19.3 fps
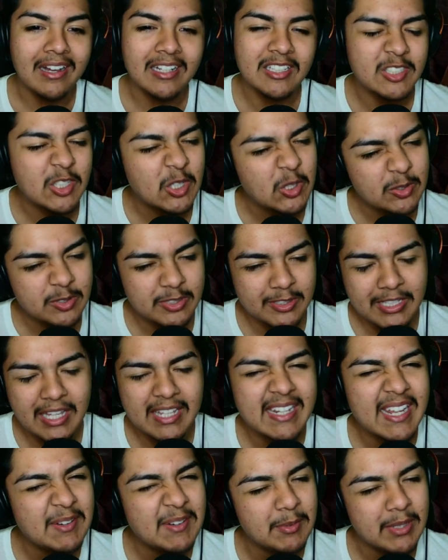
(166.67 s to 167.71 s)
Ghost,
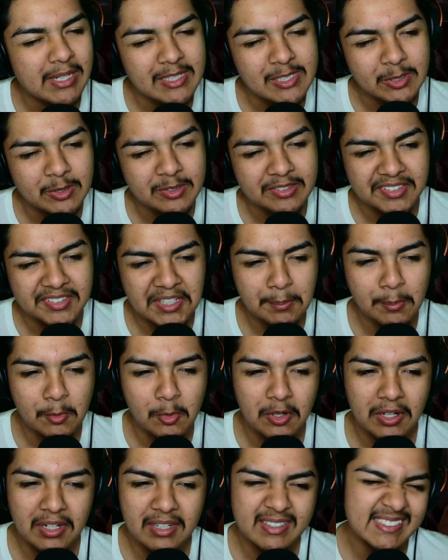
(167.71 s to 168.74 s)
not really ghost
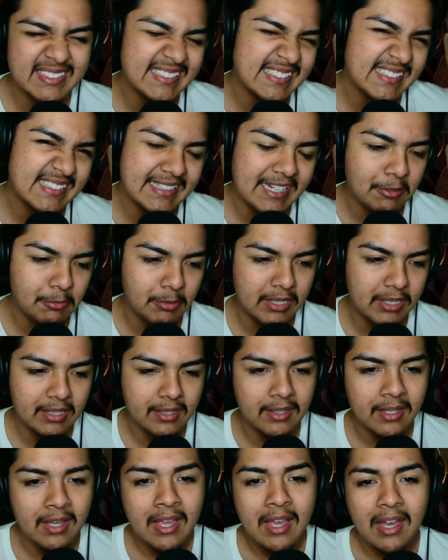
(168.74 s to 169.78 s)
anymore, and not really.